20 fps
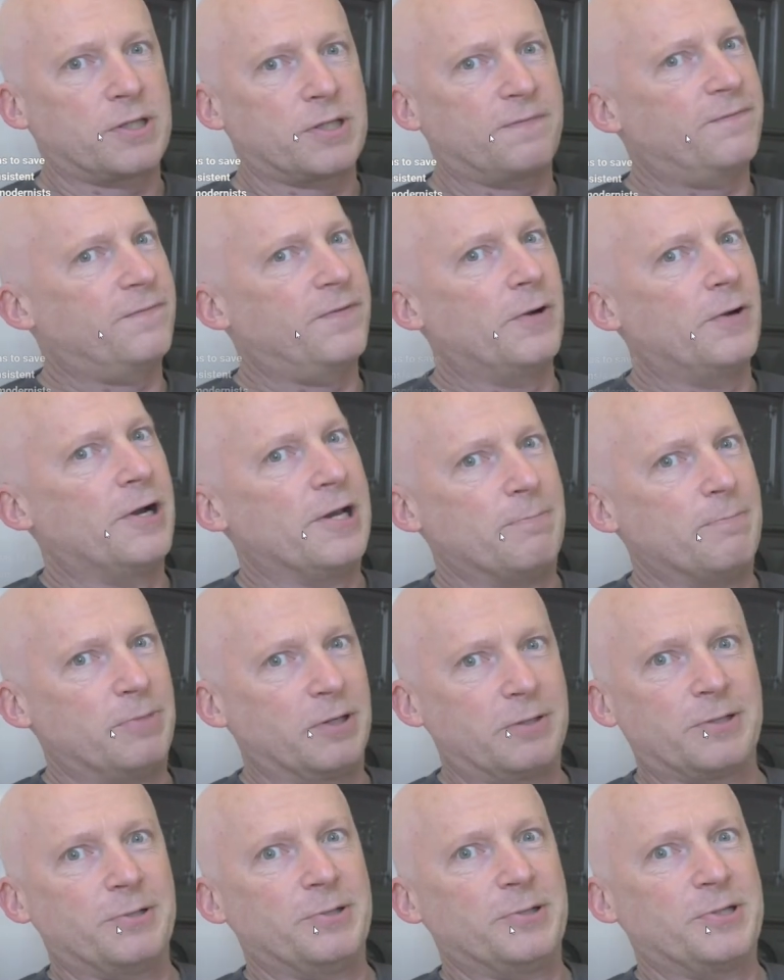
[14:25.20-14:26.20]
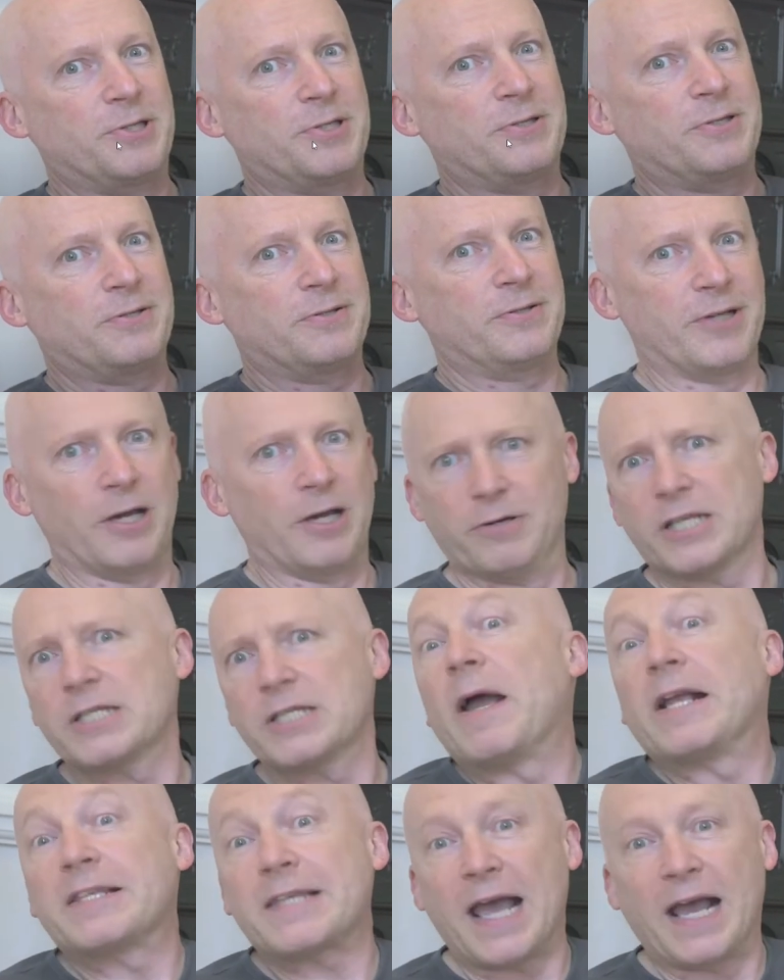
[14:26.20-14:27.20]
fine because you don't
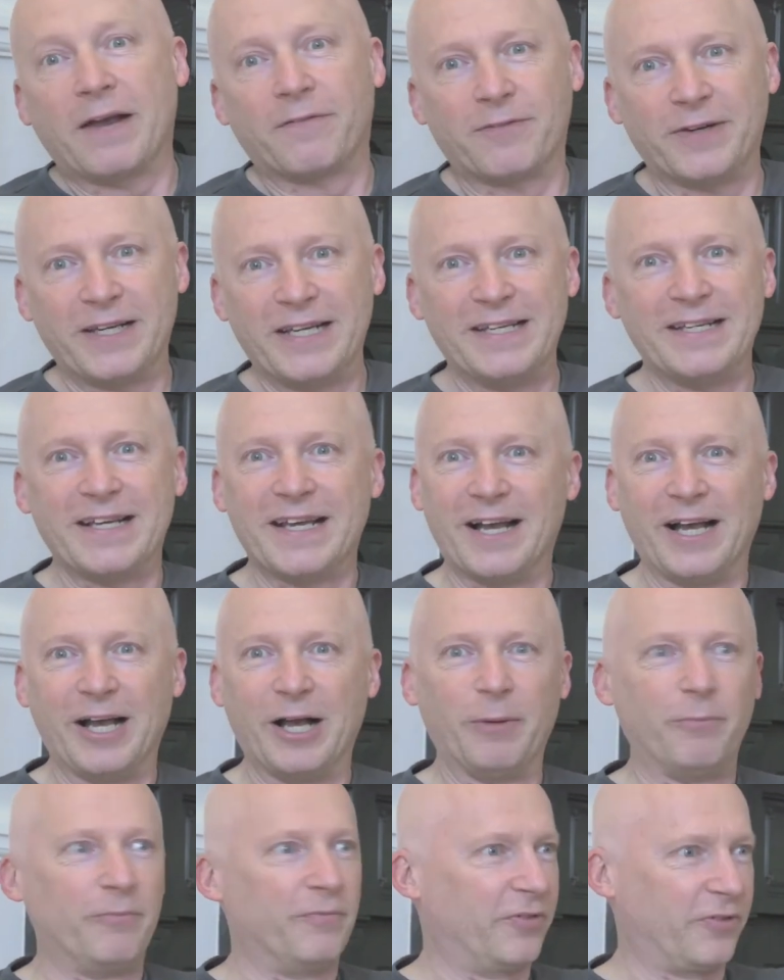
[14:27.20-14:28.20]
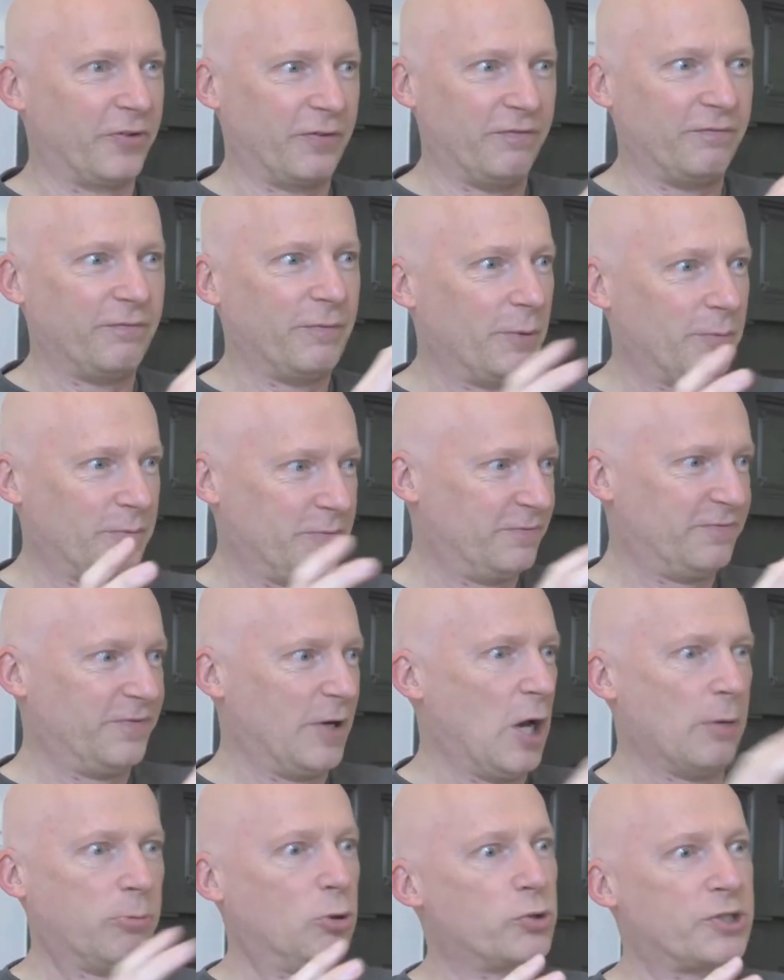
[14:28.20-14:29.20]
expect every sort of
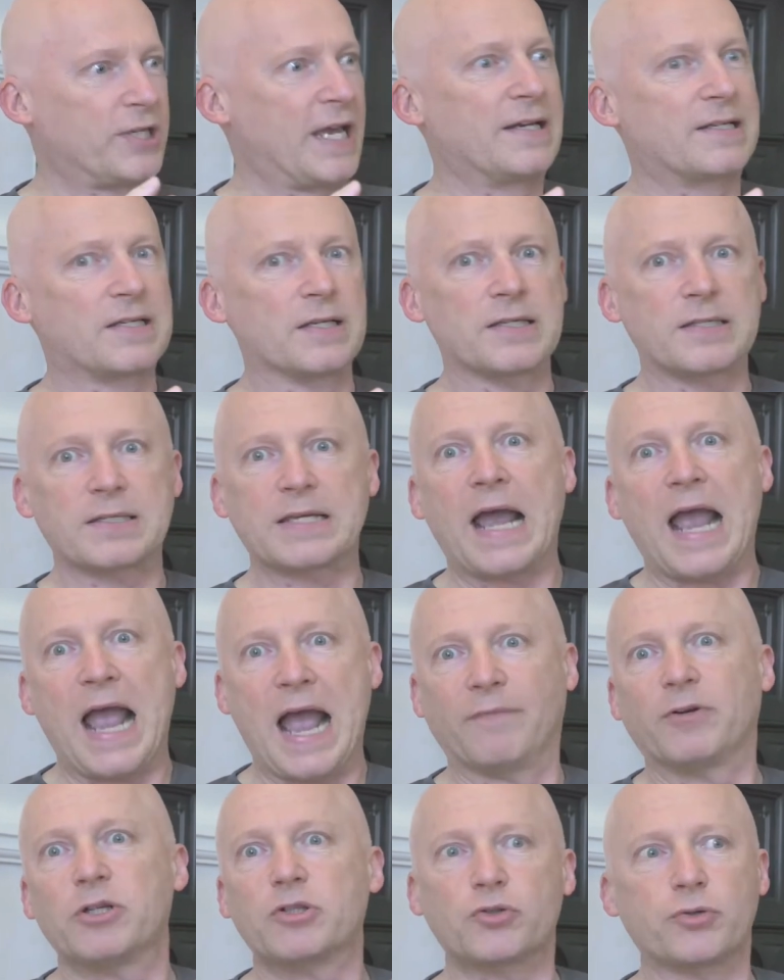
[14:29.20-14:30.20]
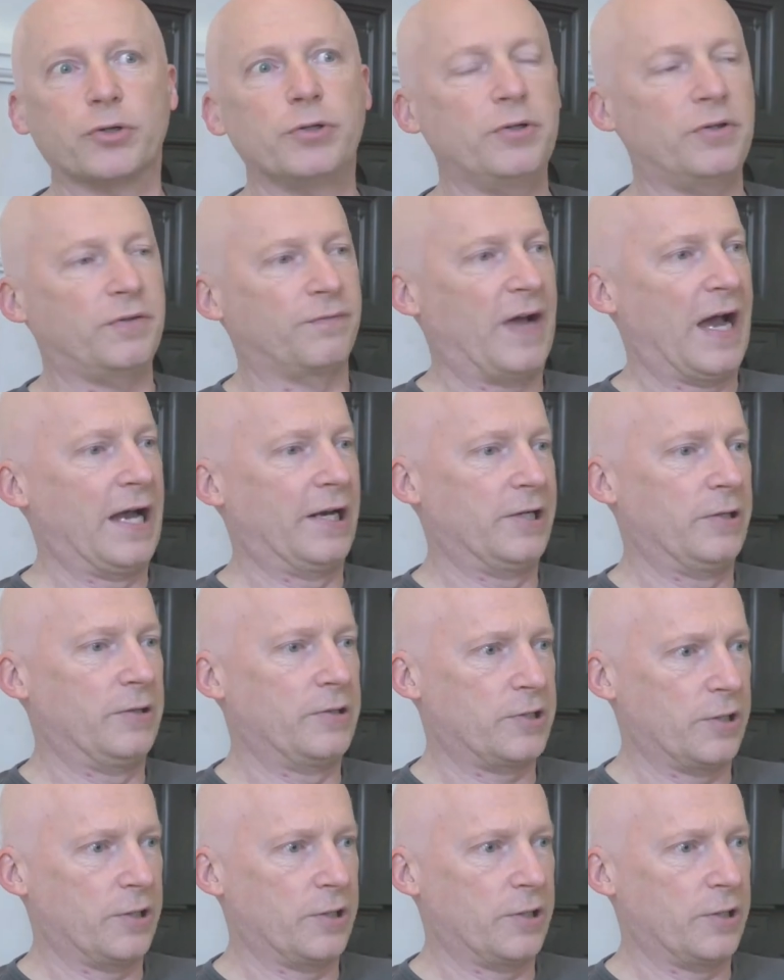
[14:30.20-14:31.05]
verbal sentence to have a truth value to